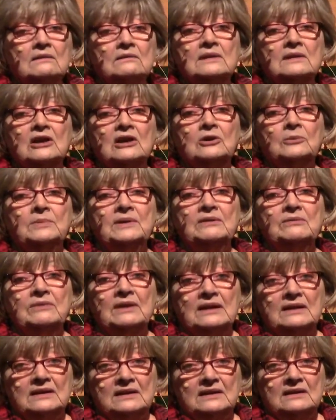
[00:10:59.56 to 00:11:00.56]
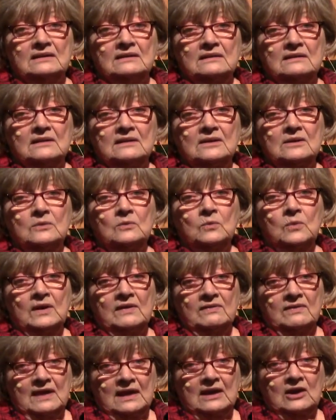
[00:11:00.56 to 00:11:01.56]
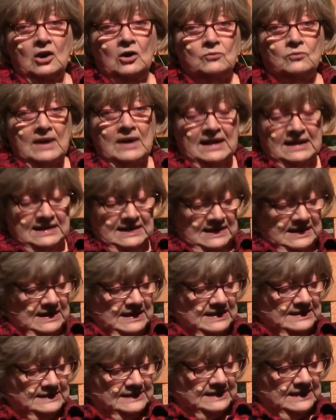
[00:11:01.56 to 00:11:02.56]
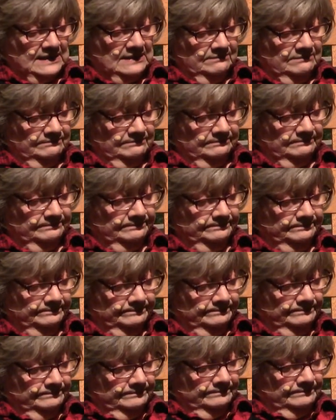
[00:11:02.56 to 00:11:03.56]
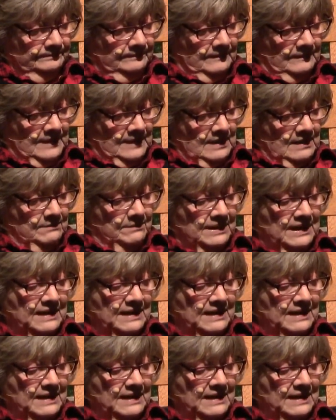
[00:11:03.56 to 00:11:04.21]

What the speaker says: "They'll be ready when they are ready," he said. "But